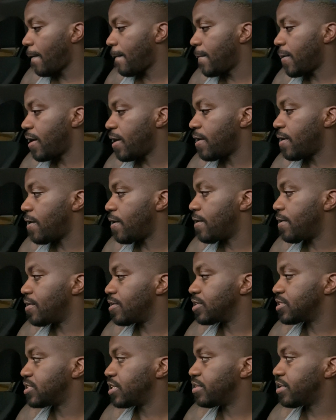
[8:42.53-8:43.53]
and uh,
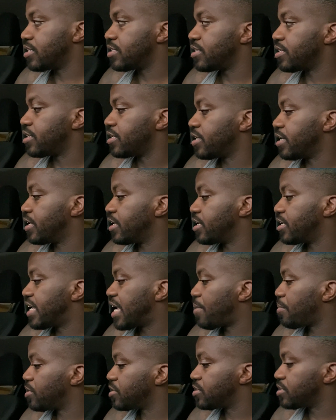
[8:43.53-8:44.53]
see if there's any, any
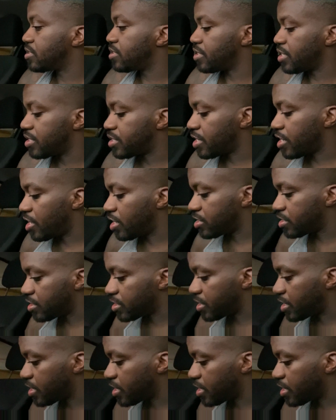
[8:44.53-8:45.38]
damages, any tears in the,